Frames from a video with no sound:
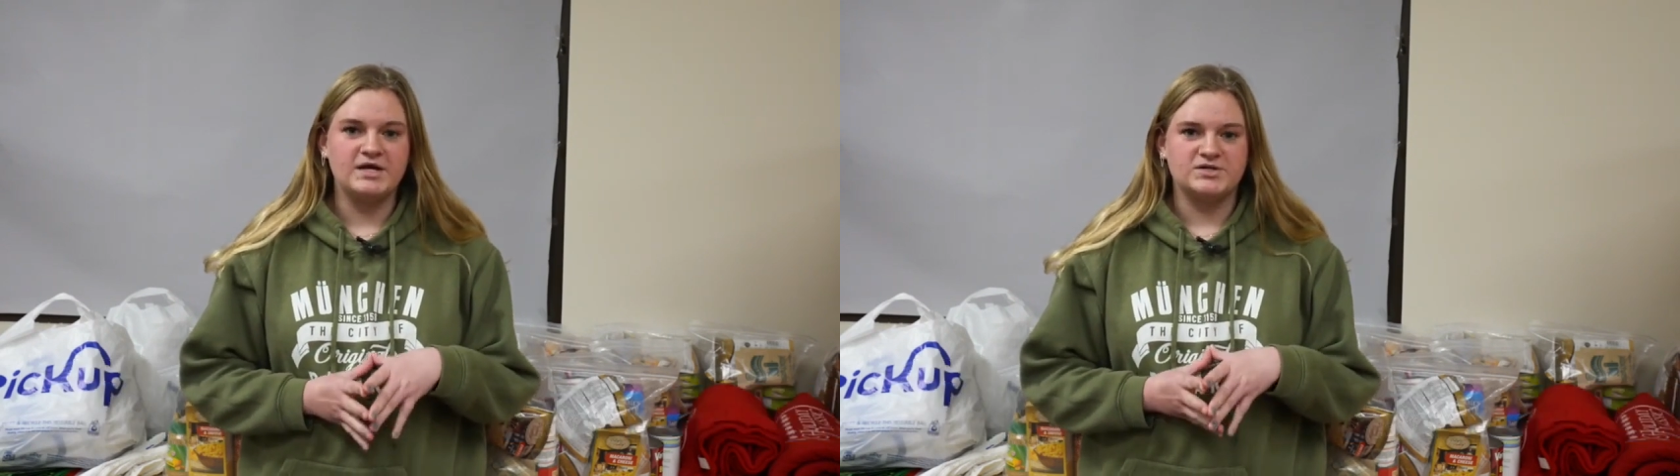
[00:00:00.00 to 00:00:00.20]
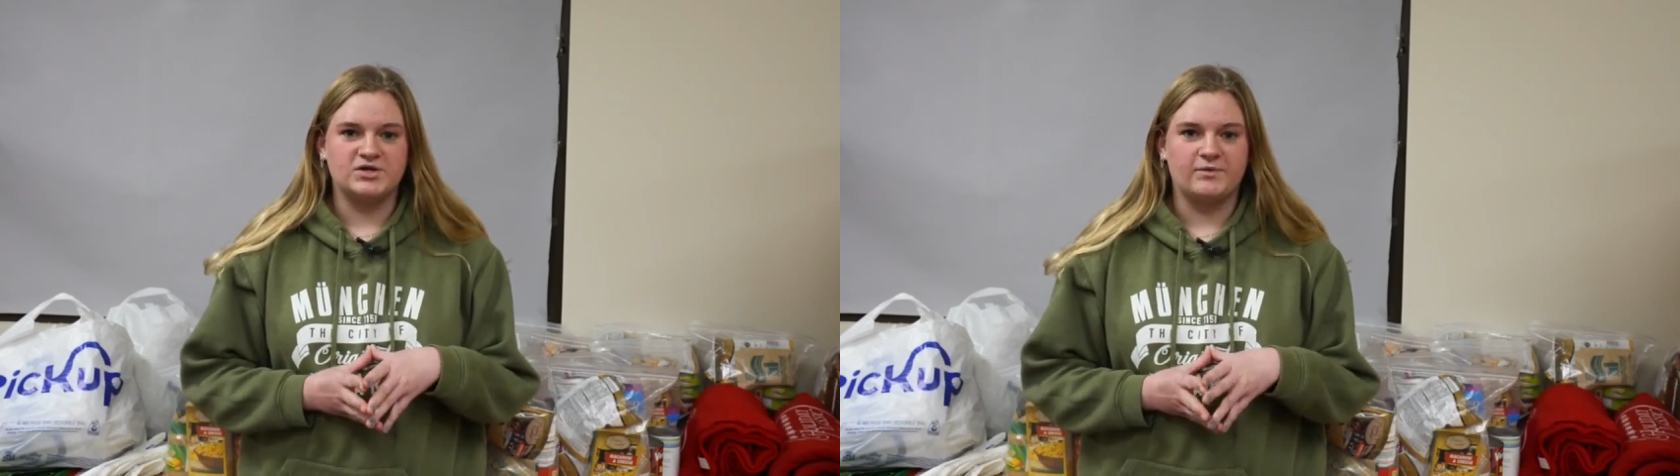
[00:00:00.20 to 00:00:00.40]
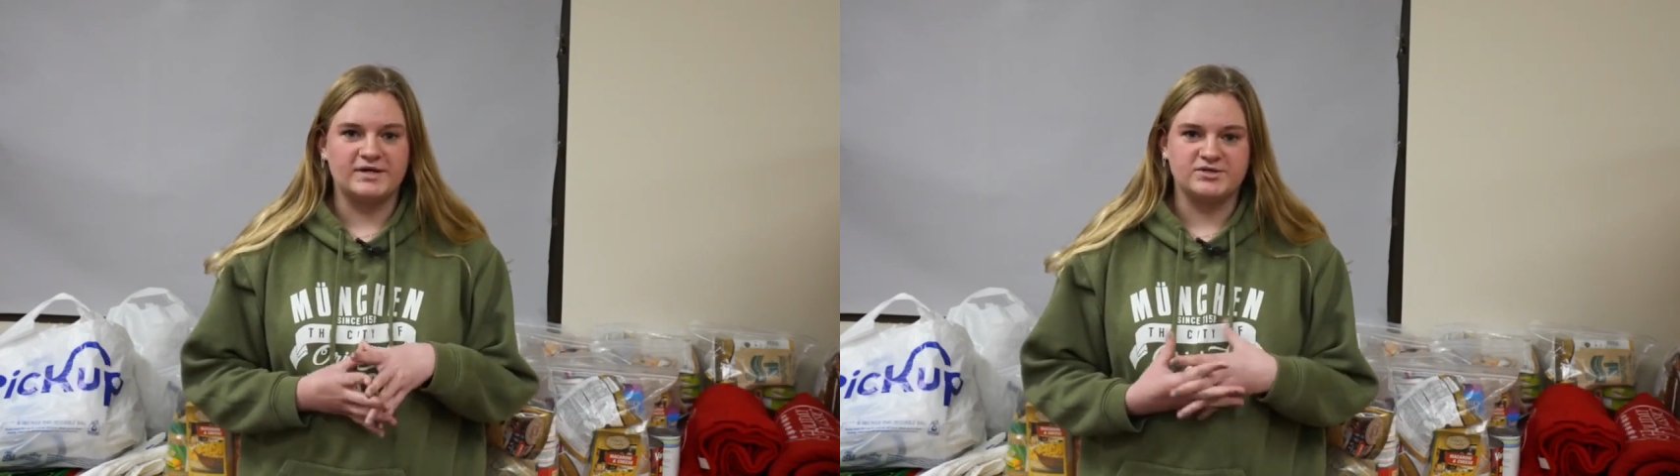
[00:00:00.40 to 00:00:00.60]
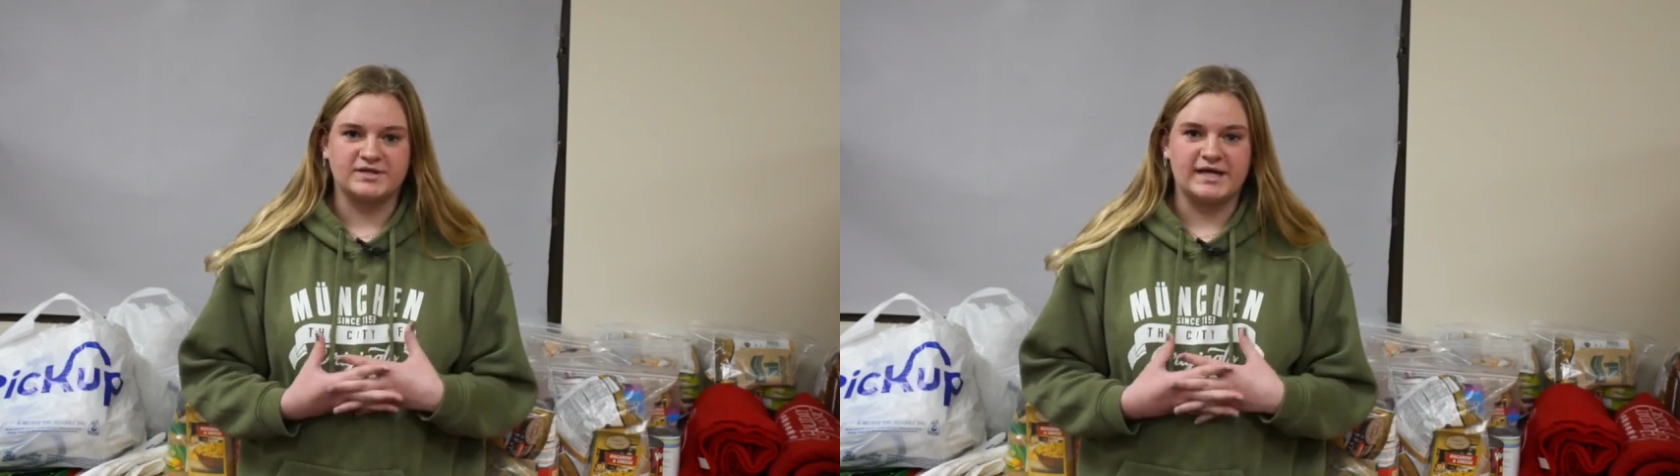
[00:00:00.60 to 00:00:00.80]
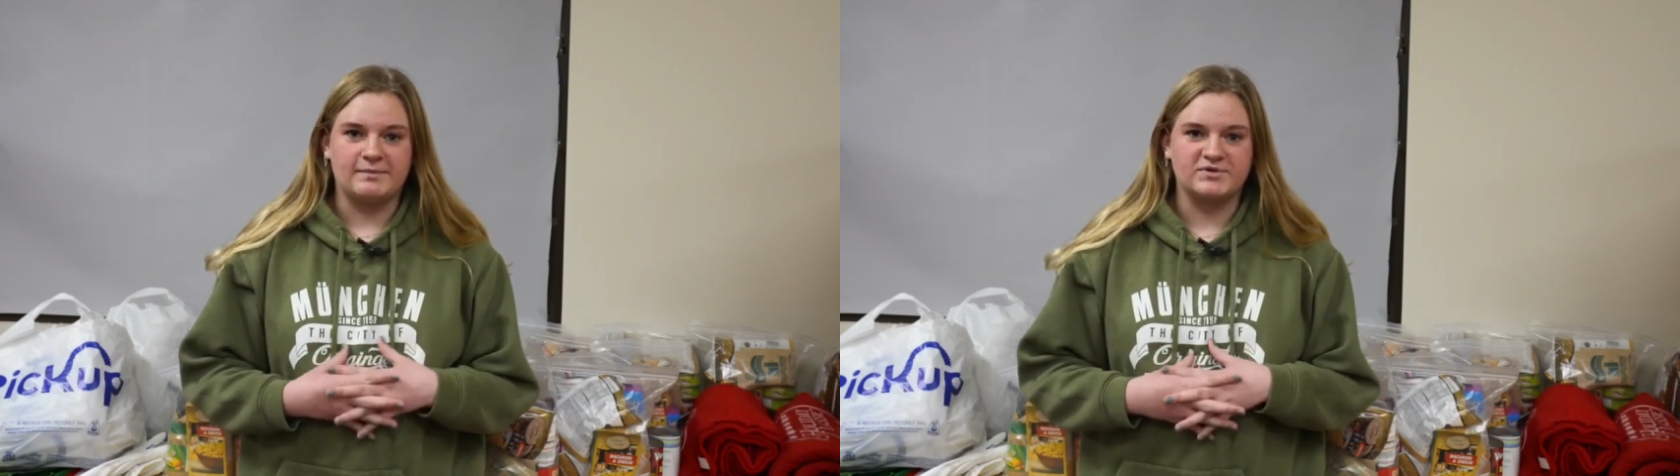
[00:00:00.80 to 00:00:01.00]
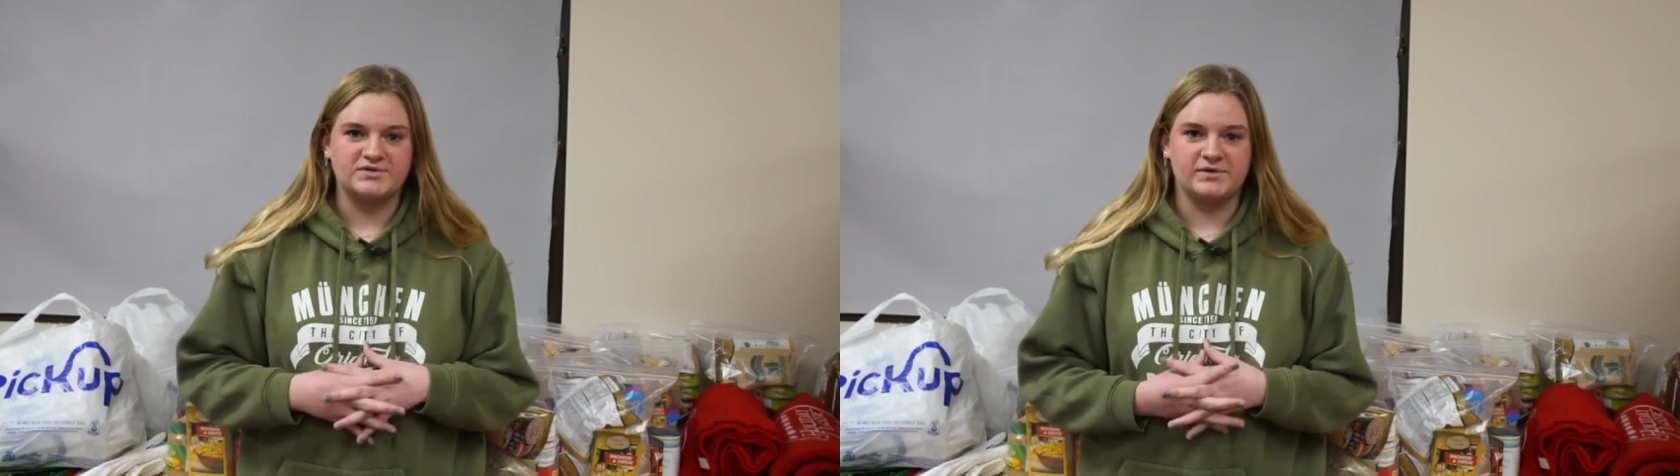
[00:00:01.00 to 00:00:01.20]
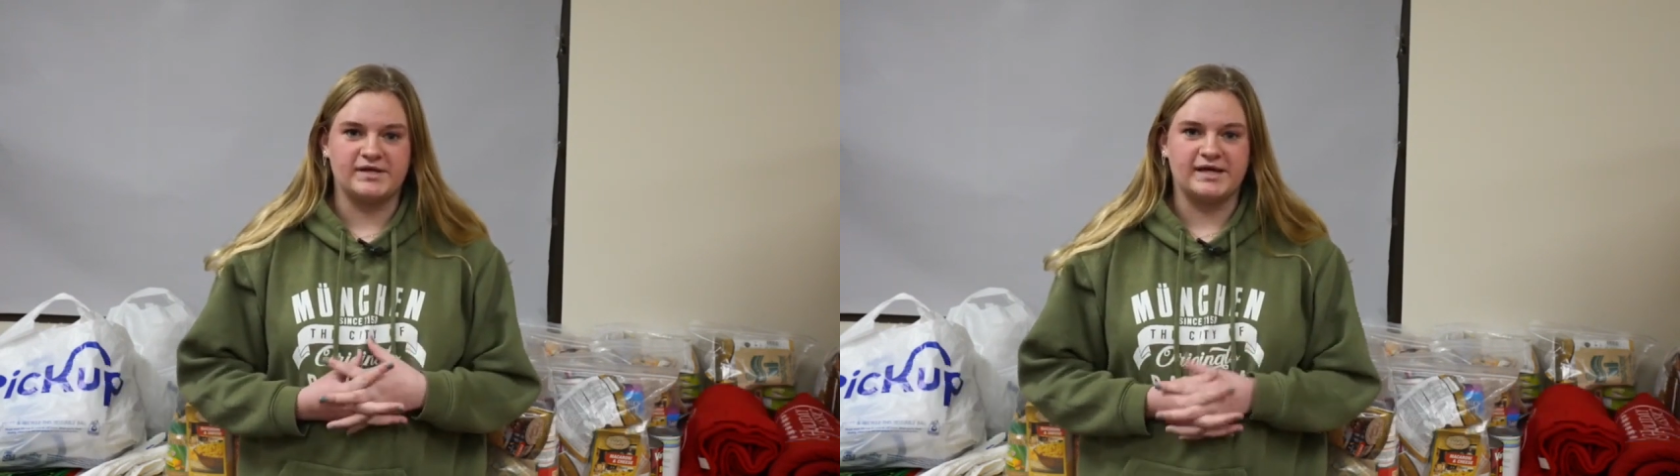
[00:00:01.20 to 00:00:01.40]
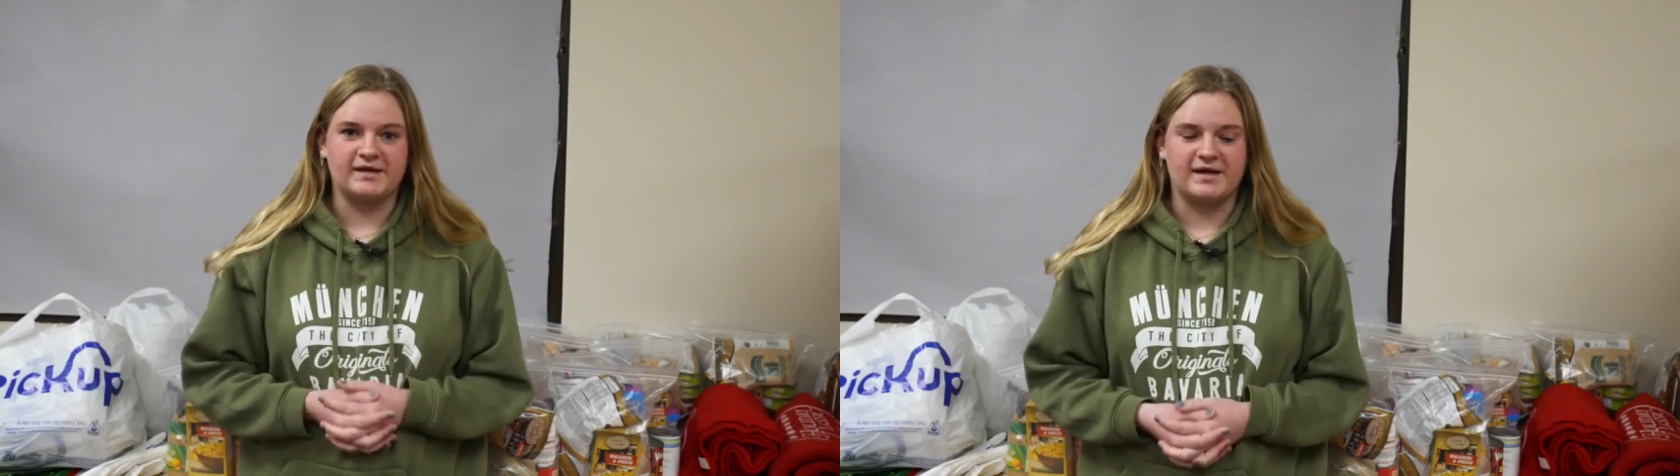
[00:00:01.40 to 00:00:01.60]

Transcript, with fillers: So I took that opportunity,